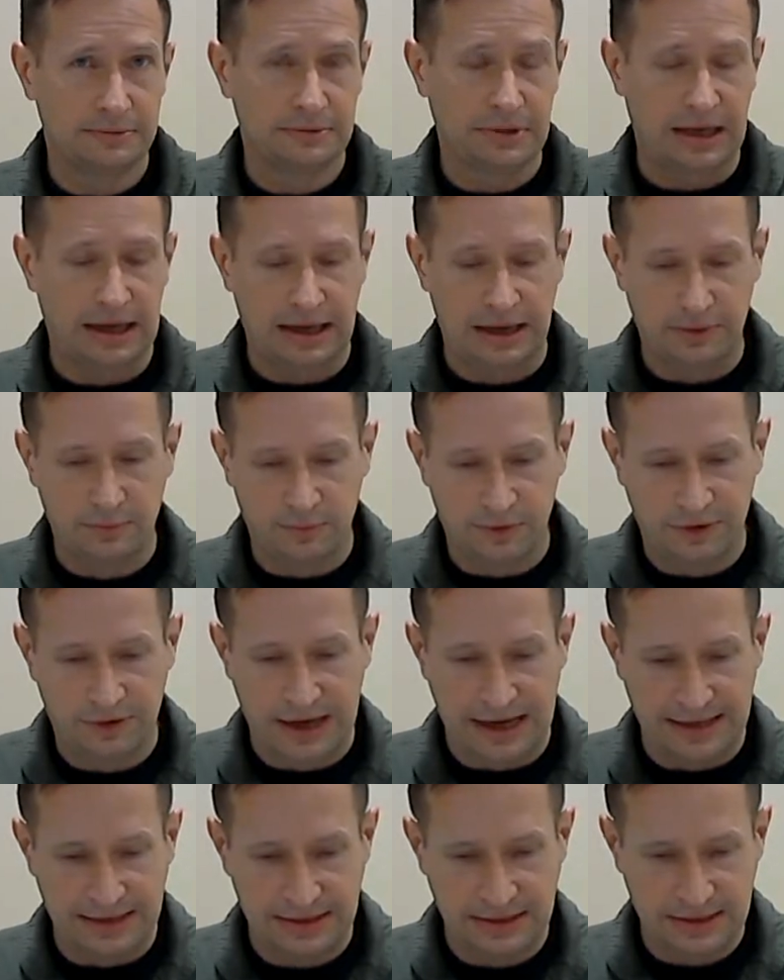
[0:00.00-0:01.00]
And we
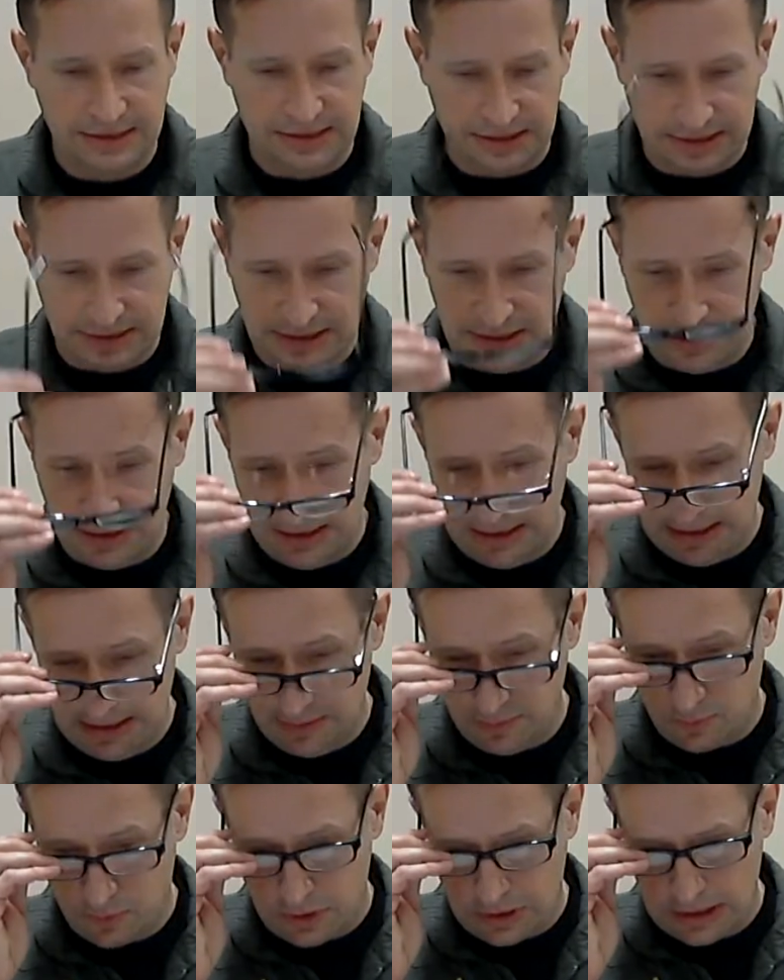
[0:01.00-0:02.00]
had
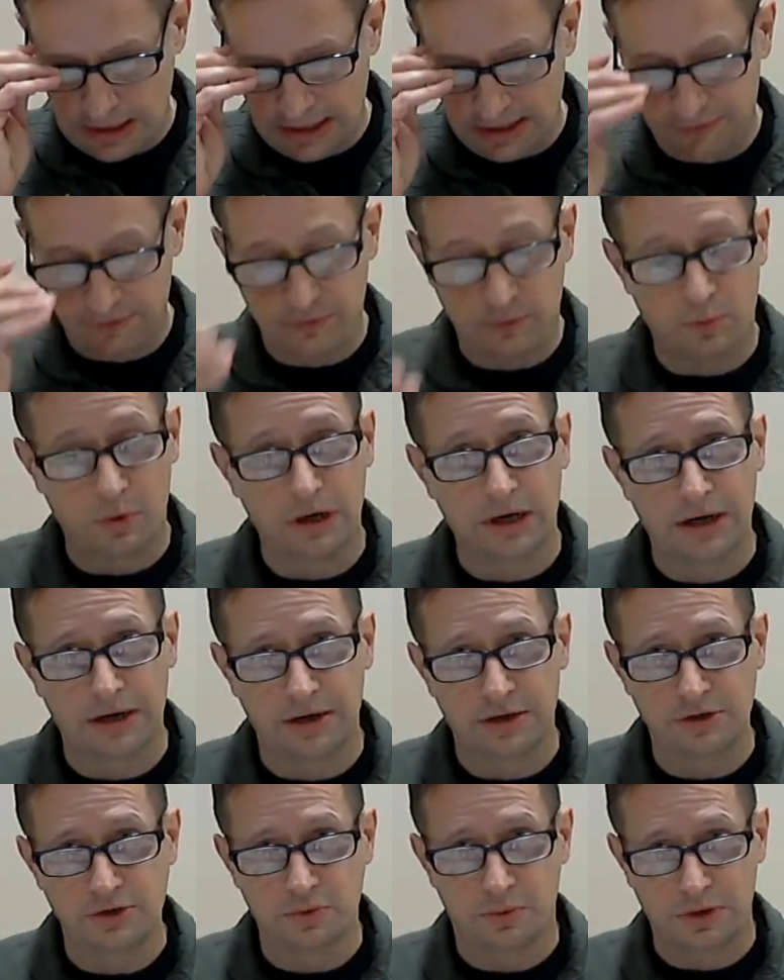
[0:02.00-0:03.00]
61 of
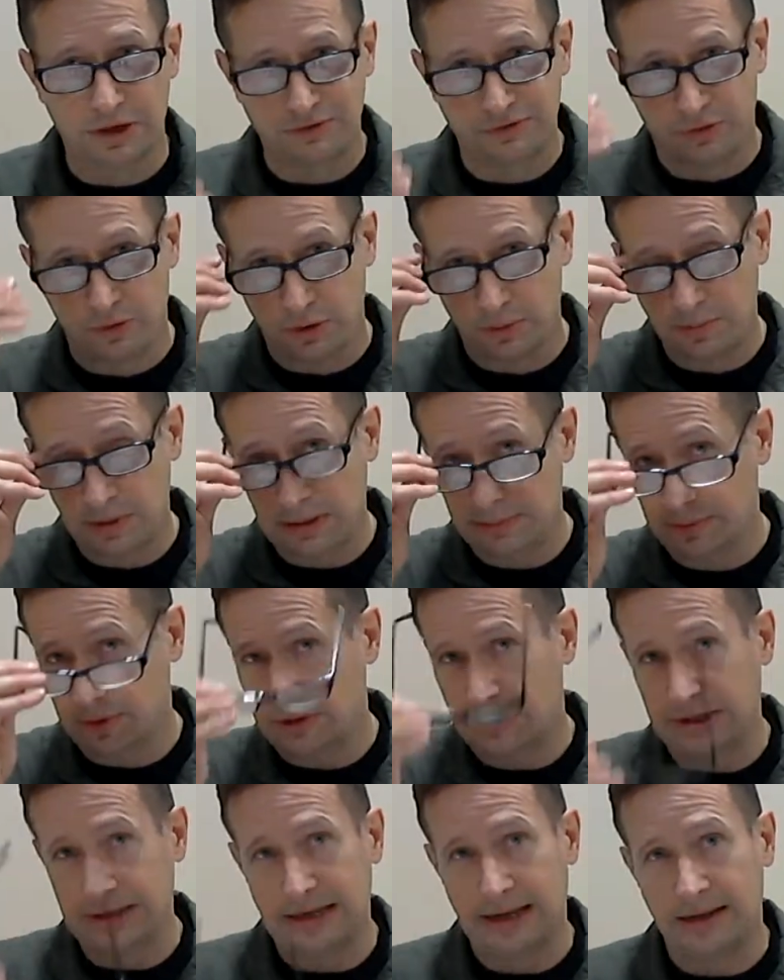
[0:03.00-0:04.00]
124 people
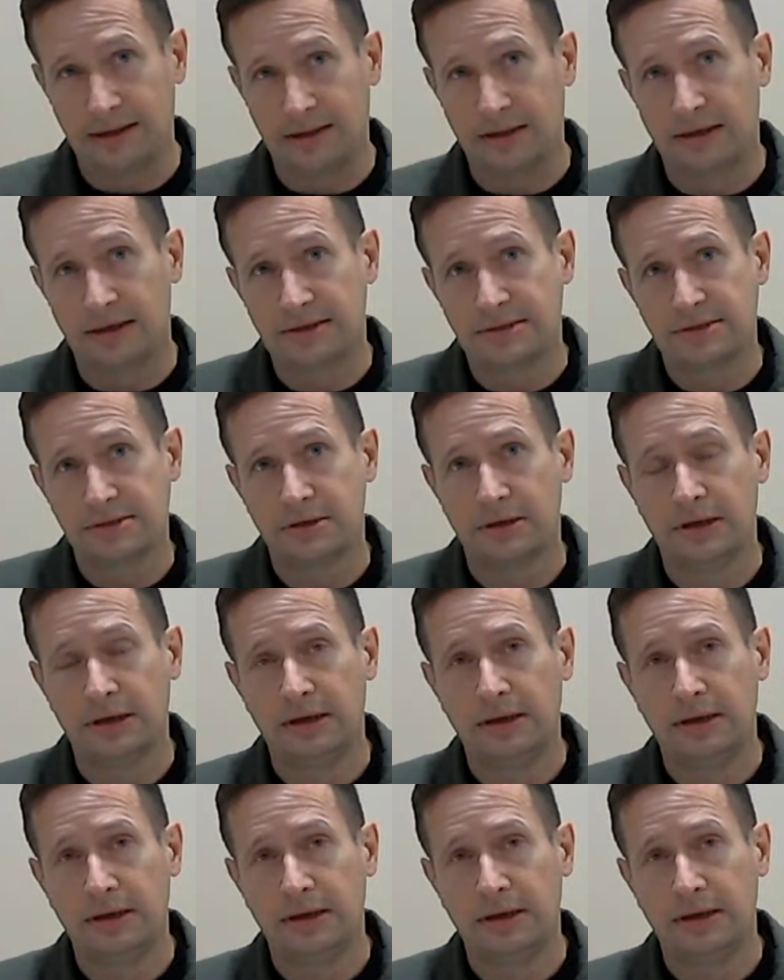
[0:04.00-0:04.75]
on that list